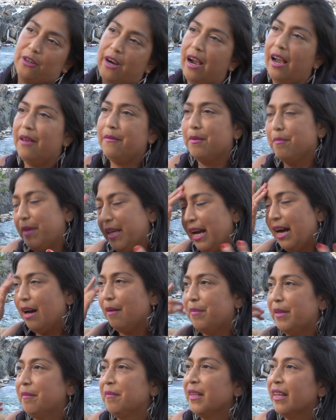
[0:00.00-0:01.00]
thrive and be
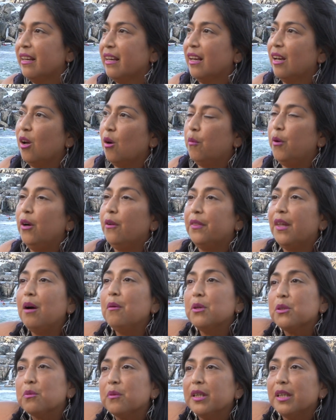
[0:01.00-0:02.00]
happy. Well, that
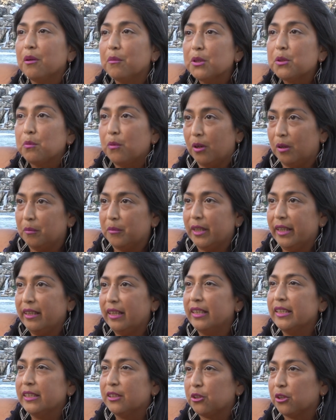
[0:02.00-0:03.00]
was when it was warm,
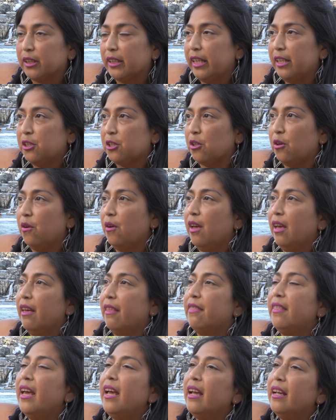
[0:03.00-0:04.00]
right, interglacial.
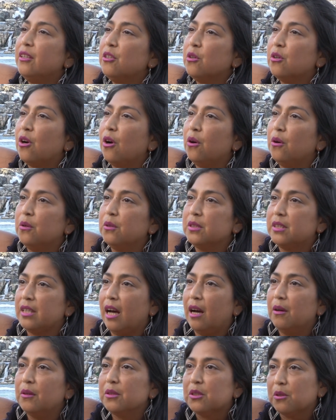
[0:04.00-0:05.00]
Then you go
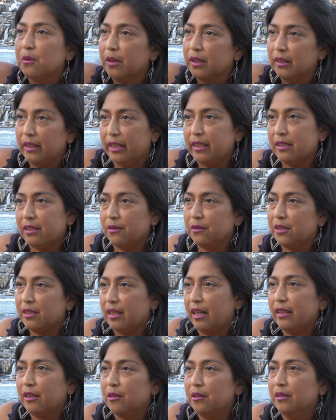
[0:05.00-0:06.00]
down to a glacial
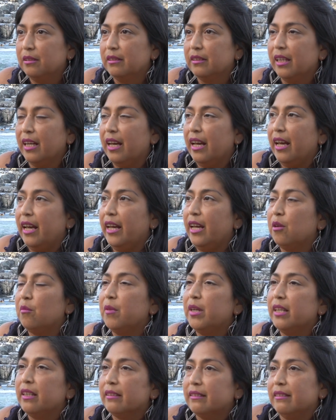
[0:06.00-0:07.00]
cycle. And
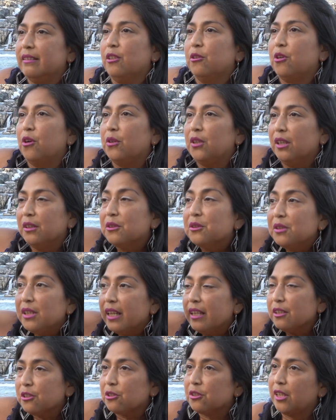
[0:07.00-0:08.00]
when it, you go down to the
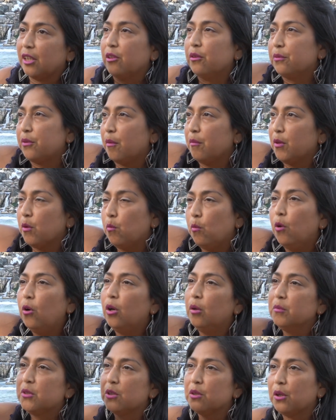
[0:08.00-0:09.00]
glacial cycle from the
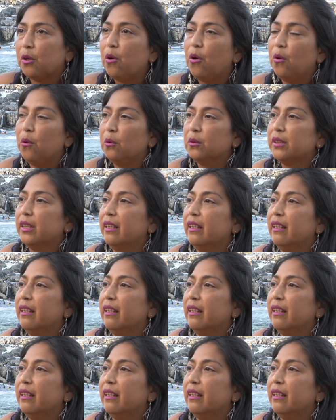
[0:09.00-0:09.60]
warm to the cold,